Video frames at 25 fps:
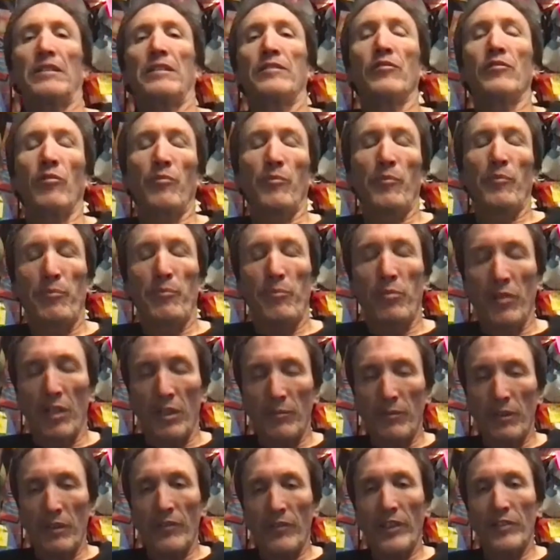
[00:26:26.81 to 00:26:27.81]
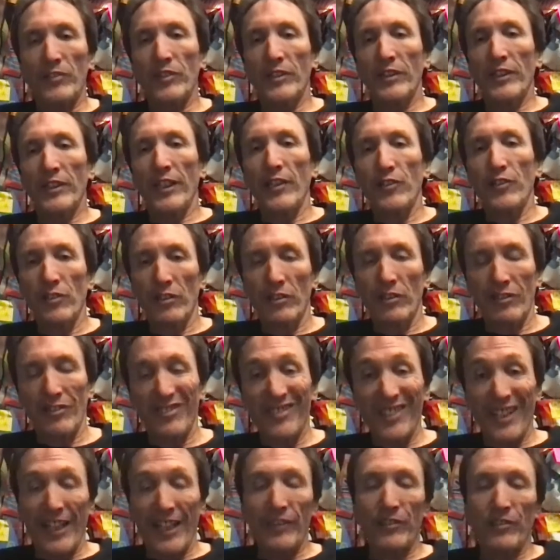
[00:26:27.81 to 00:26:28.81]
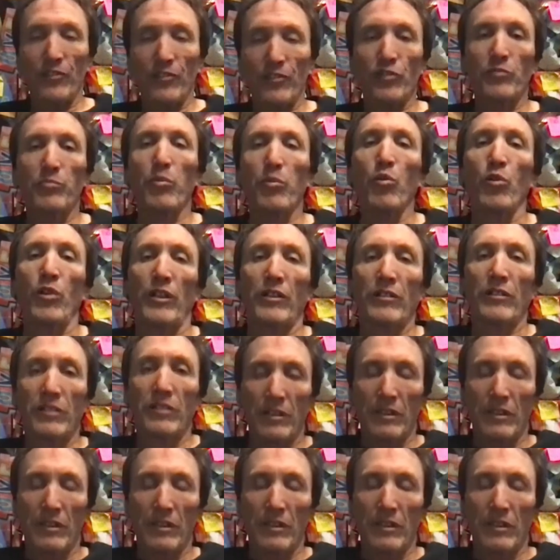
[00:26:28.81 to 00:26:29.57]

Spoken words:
Department of Education sanctioned sport.